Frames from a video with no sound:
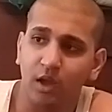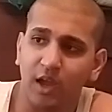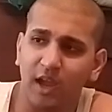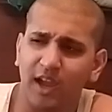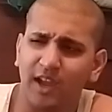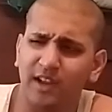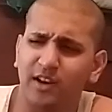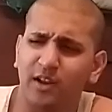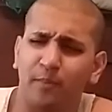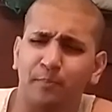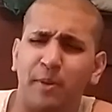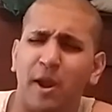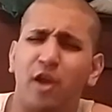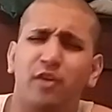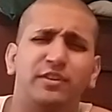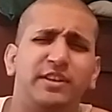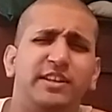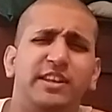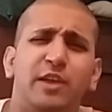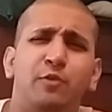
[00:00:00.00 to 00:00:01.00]
And
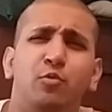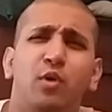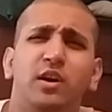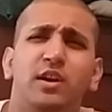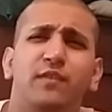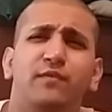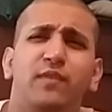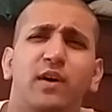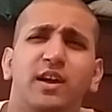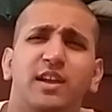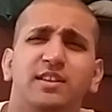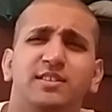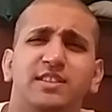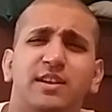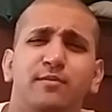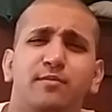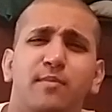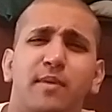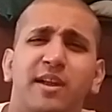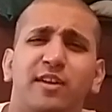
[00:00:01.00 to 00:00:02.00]
apparently they want to fuck the
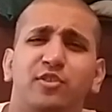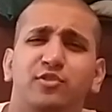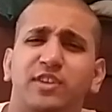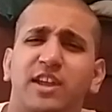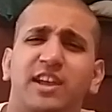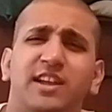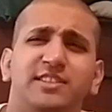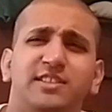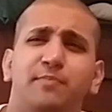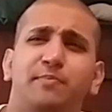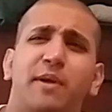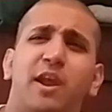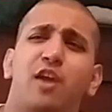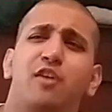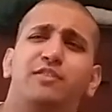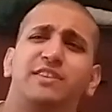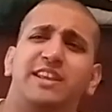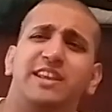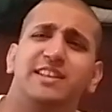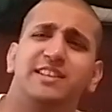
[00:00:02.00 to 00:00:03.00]
same day because
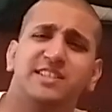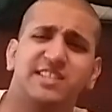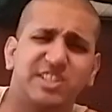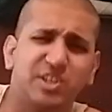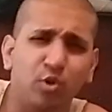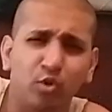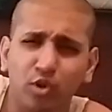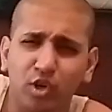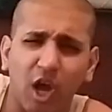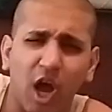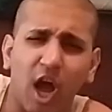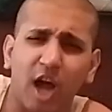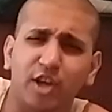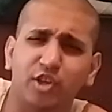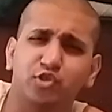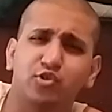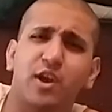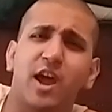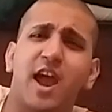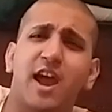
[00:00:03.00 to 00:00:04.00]
apparently his new
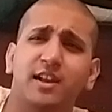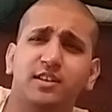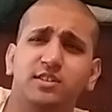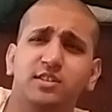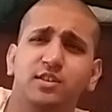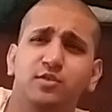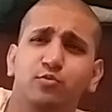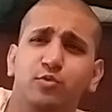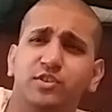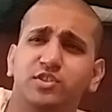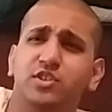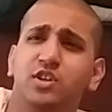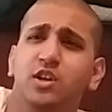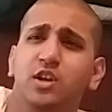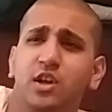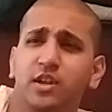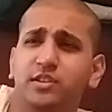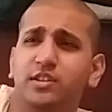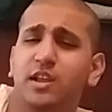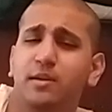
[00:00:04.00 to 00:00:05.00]
contract, which
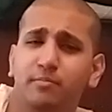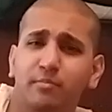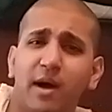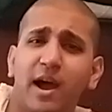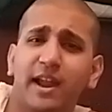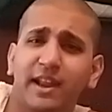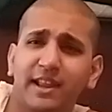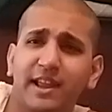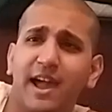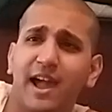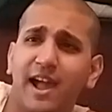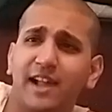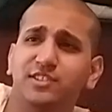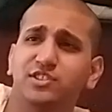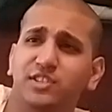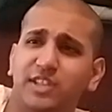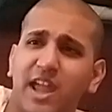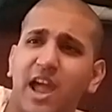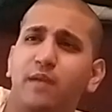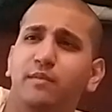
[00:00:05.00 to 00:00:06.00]
they might
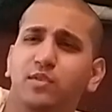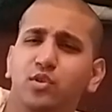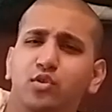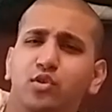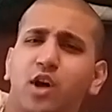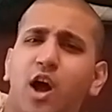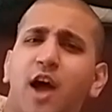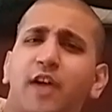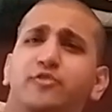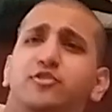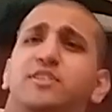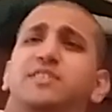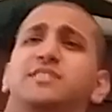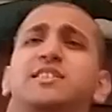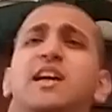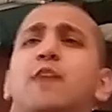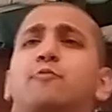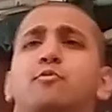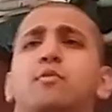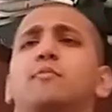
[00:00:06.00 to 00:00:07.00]
actually have a new contract,
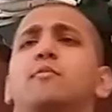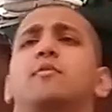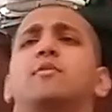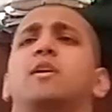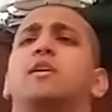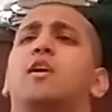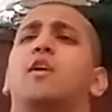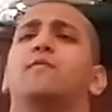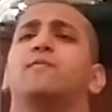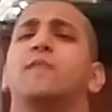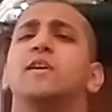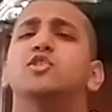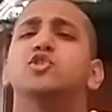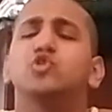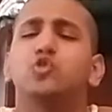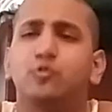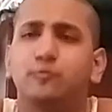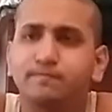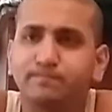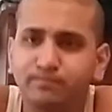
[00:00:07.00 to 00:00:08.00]
it's not like
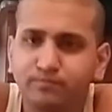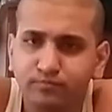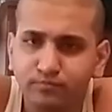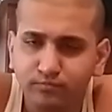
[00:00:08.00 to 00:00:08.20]
official.